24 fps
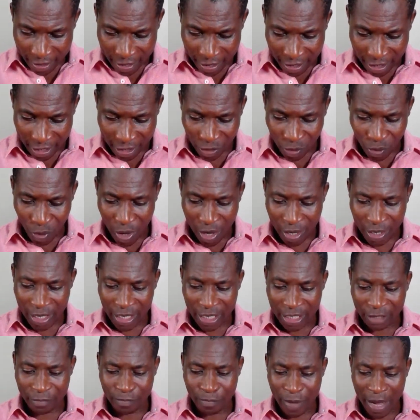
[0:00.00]
The next one
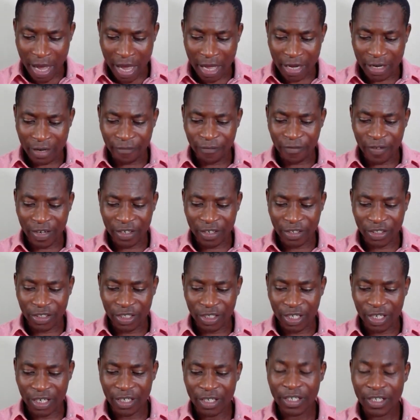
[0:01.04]
is bad
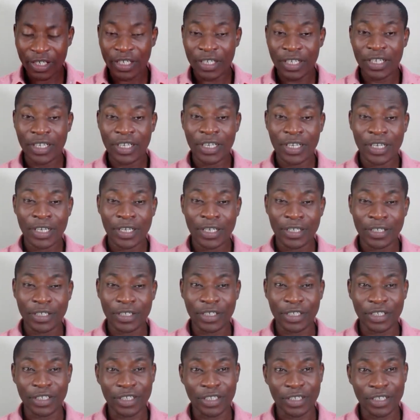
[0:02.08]
financial
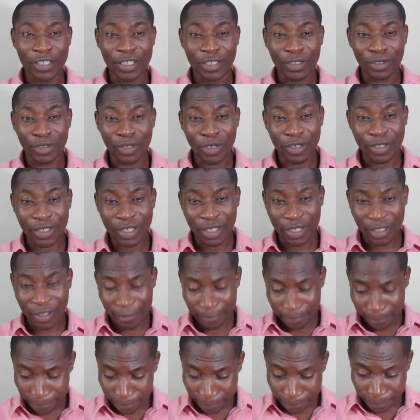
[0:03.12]
decisions and choices.
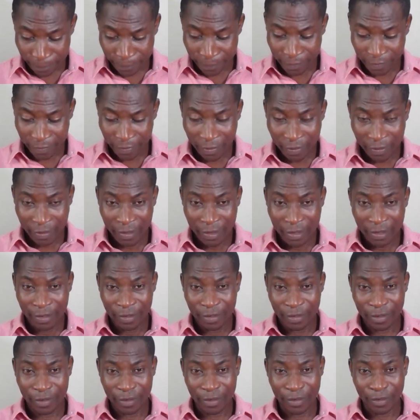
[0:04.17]

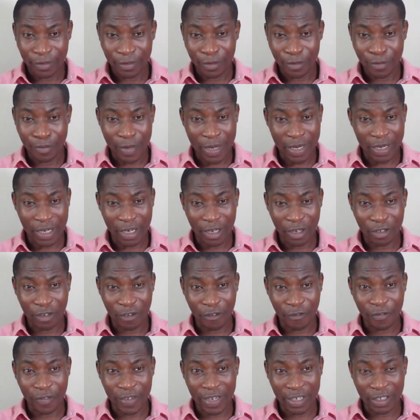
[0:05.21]
So you made a lot
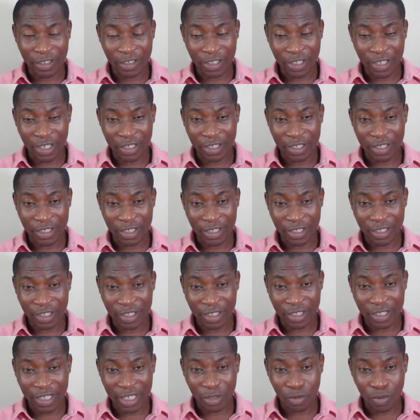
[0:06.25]
of financial
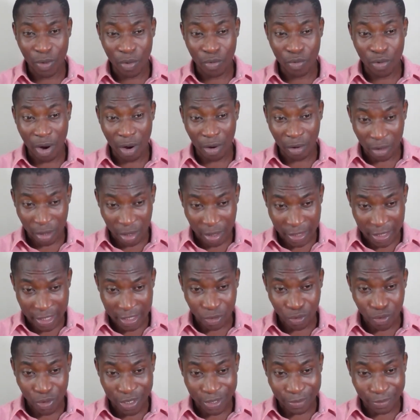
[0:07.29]
decisions that were wrong.
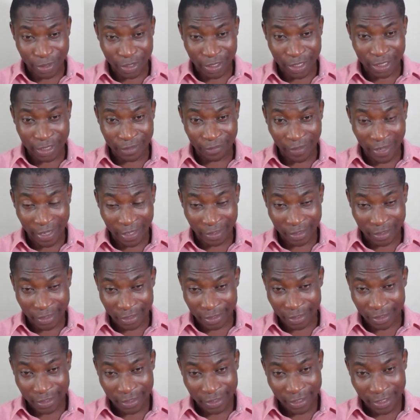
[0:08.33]
That's why the business failed.